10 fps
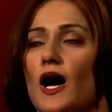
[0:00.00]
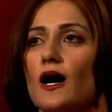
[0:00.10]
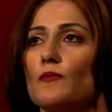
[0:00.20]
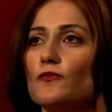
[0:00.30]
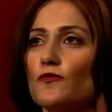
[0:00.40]

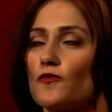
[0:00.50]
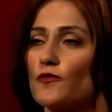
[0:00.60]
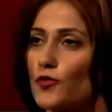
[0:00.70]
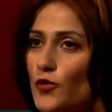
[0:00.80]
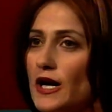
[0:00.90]
I'm
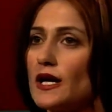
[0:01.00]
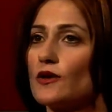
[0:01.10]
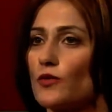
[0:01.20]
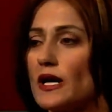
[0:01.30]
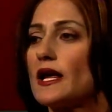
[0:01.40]

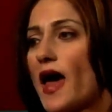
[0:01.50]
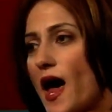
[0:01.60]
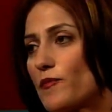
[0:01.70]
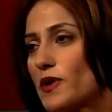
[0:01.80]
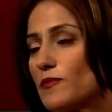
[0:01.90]
really, really
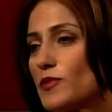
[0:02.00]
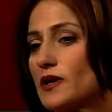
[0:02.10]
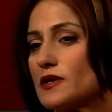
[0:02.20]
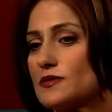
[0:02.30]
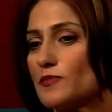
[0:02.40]
happy,
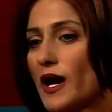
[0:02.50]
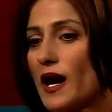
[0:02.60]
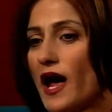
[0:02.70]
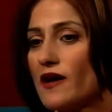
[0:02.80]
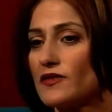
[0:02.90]
because my
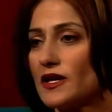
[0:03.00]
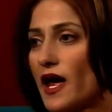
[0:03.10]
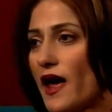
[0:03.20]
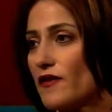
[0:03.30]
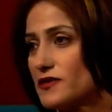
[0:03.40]
life that
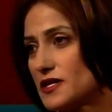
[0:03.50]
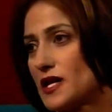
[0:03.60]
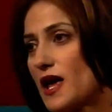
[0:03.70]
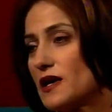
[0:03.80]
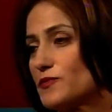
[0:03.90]
I have
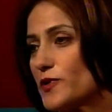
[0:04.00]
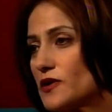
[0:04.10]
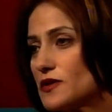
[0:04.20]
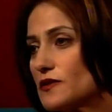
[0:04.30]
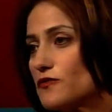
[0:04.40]
today is
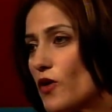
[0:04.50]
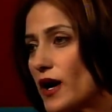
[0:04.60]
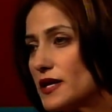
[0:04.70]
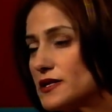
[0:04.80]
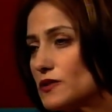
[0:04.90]
because of
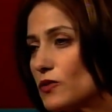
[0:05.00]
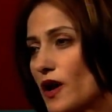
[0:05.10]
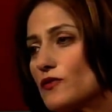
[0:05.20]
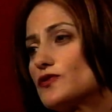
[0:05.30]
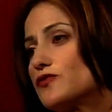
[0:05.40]
what I did when
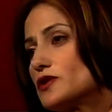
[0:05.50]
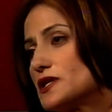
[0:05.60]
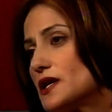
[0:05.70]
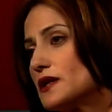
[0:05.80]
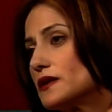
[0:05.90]
I was
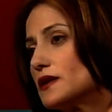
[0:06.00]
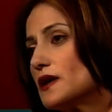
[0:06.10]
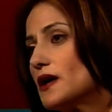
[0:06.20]
14.